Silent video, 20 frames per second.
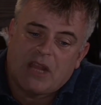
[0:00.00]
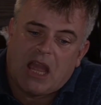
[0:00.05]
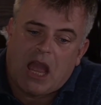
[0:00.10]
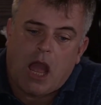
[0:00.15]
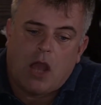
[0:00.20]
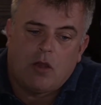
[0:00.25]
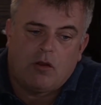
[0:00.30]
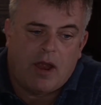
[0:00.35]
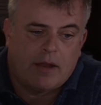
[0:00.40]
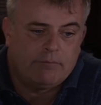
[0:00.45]

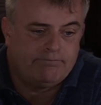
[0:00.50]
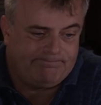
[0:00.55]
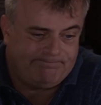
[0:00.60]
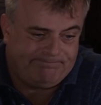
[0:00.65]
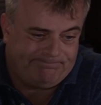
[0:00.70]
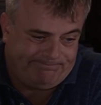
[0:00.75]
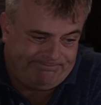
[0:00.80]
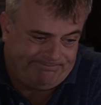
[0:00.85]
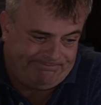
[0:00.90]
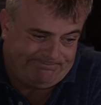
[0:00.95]
All right.
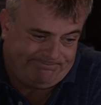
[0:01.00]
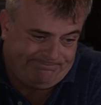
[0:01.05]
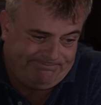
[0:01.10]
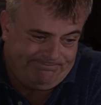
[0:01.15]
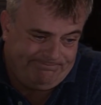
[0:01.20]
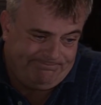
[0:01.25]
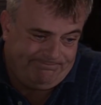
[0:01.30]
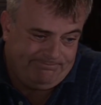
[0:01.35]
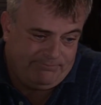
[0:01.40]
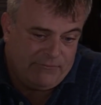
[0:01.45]

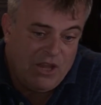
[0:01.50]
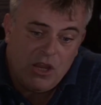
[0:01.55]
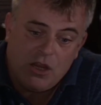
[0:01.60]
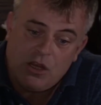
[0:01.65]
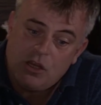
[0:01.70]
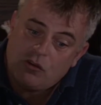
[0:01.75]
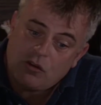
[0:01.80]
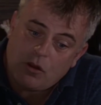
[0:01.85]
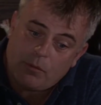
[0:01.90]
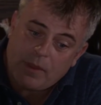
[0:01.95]

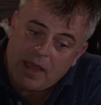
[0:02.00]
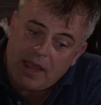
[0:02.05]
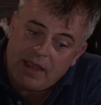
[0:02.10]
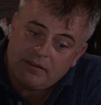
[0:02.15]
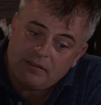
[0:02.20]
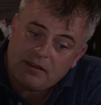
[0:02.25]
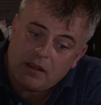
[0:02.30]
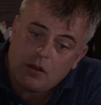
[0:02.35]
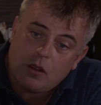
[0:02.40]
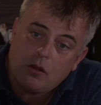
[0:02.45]
You drop that
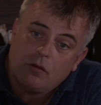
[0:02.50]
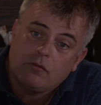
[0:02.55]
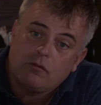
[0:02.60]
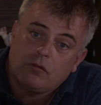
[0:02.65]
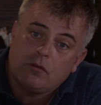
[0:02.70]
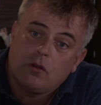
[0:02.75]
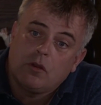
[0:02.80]
essay off.